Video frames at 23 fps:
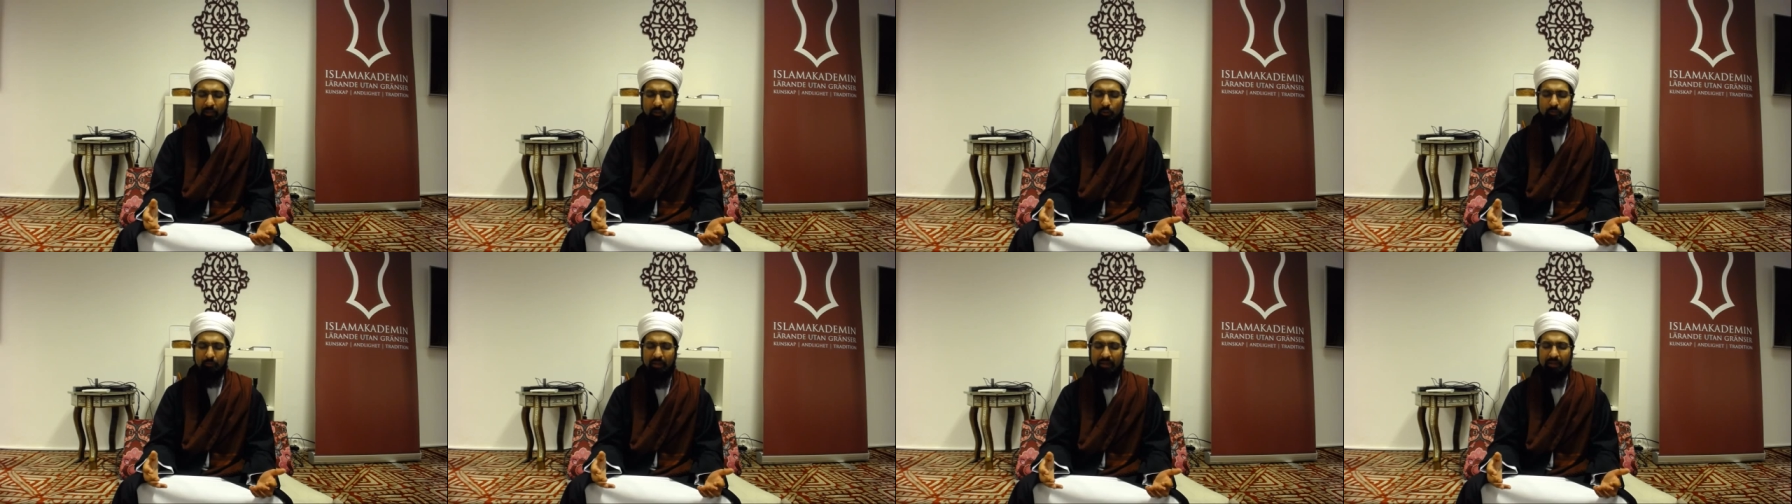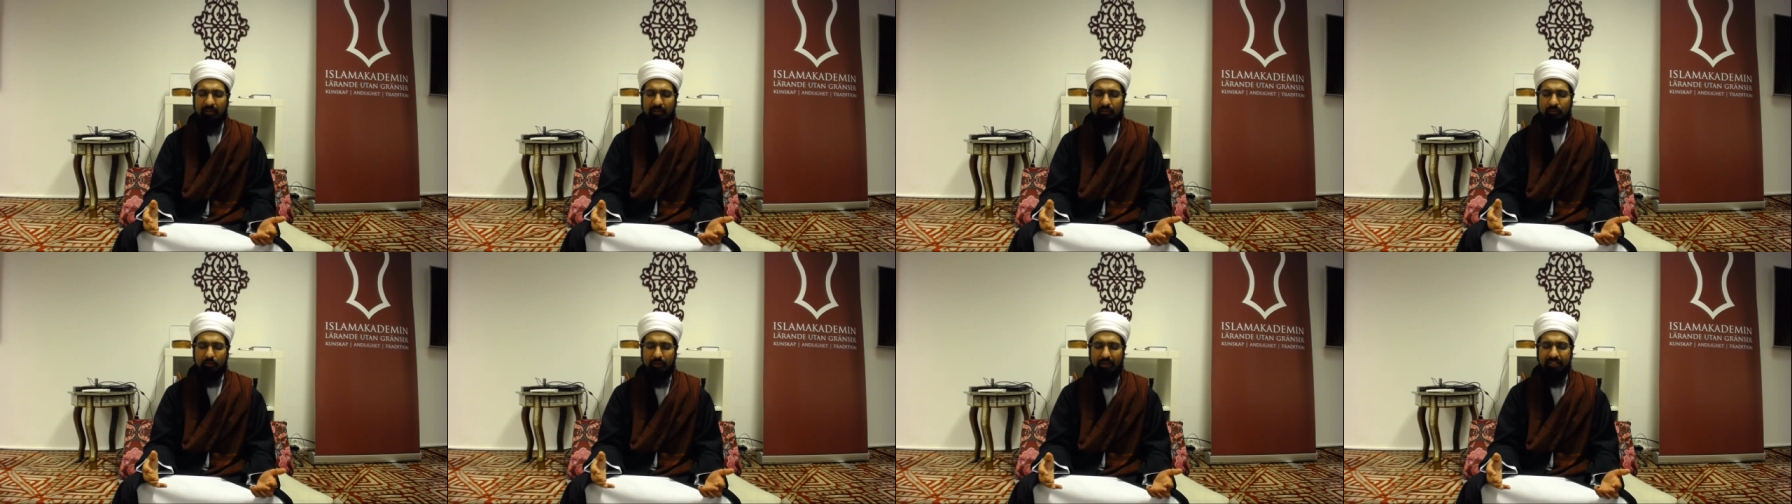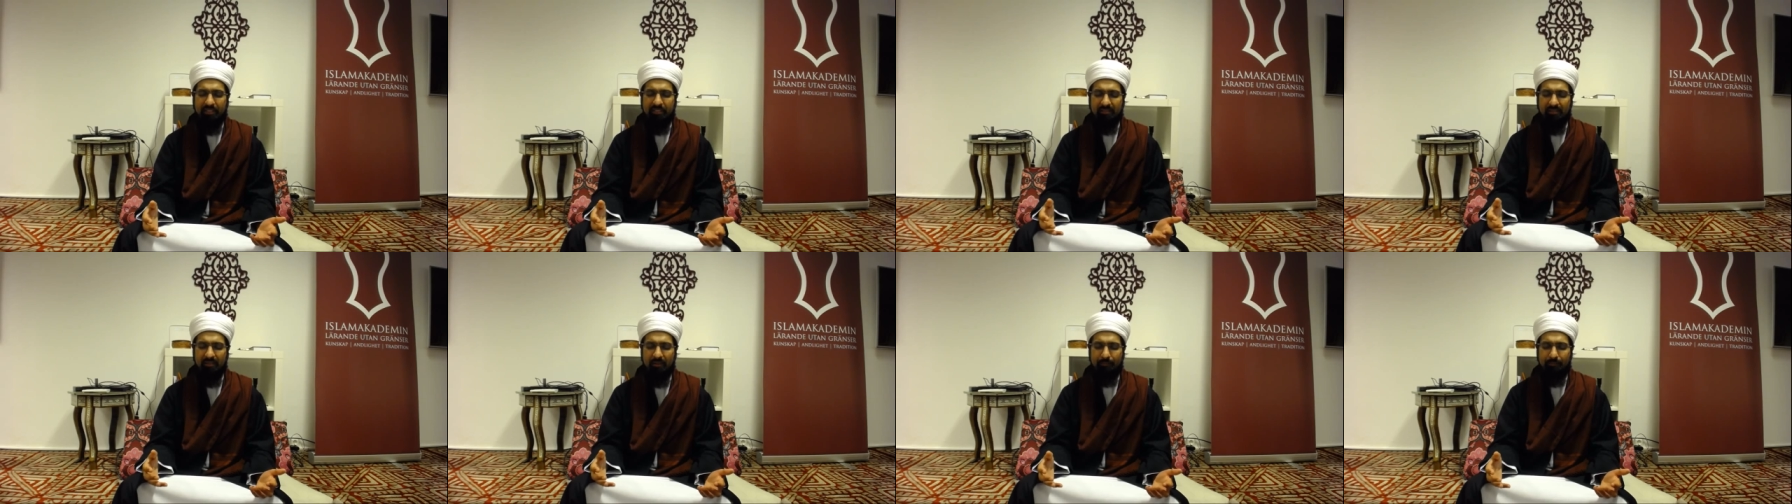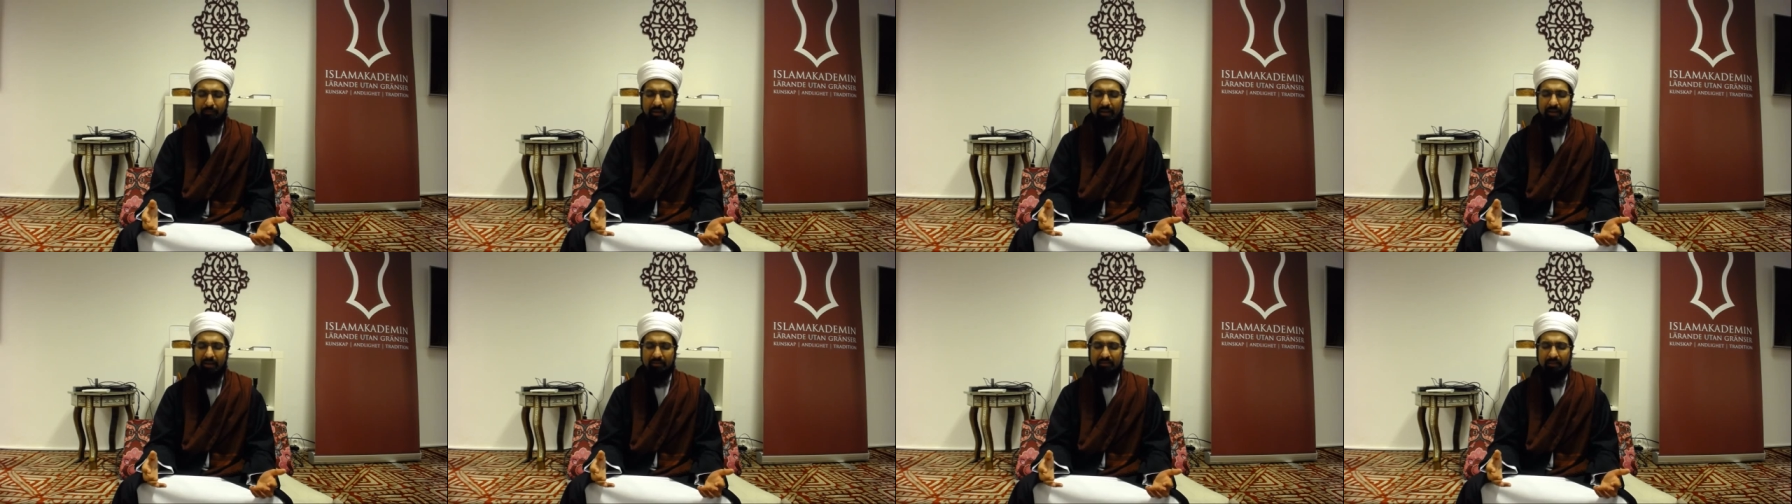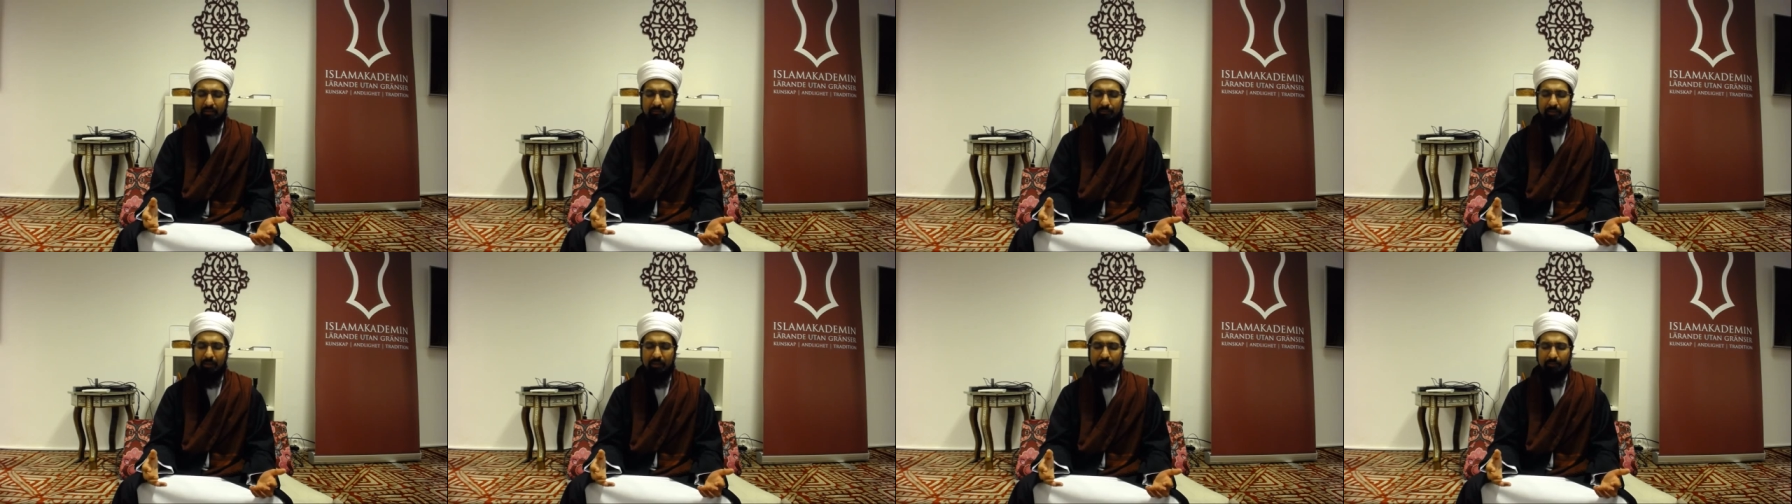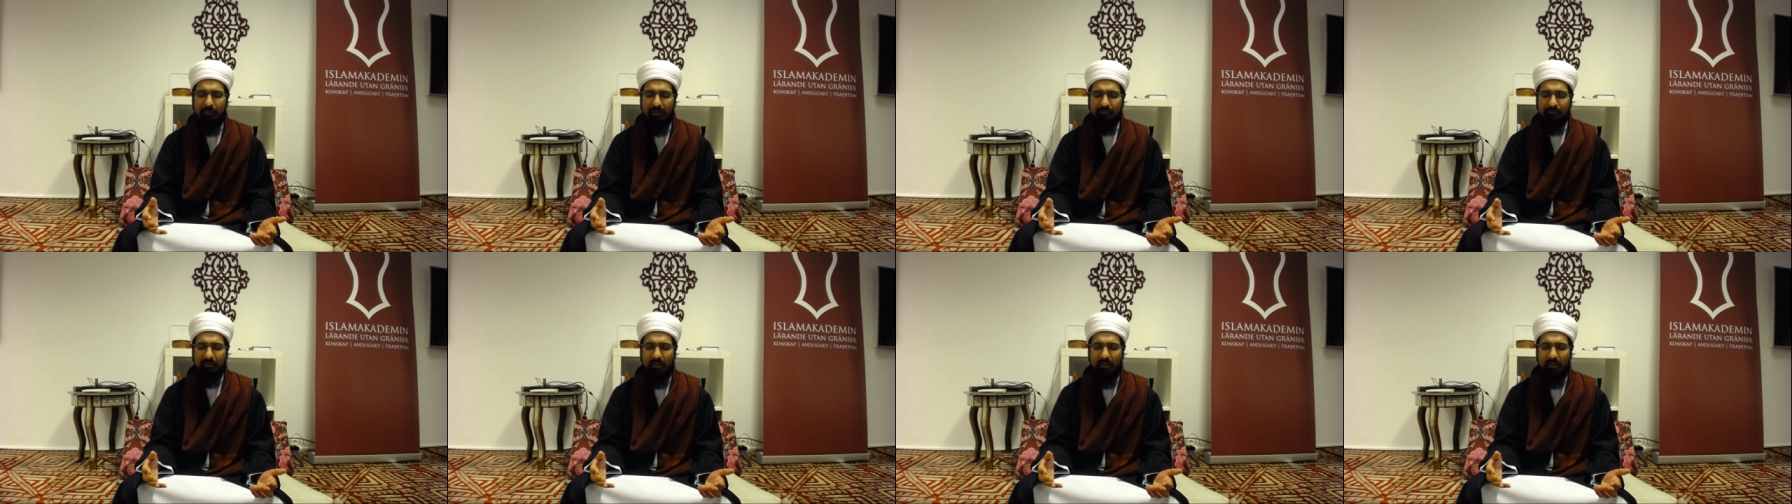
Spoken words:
make us righteous and pious and people of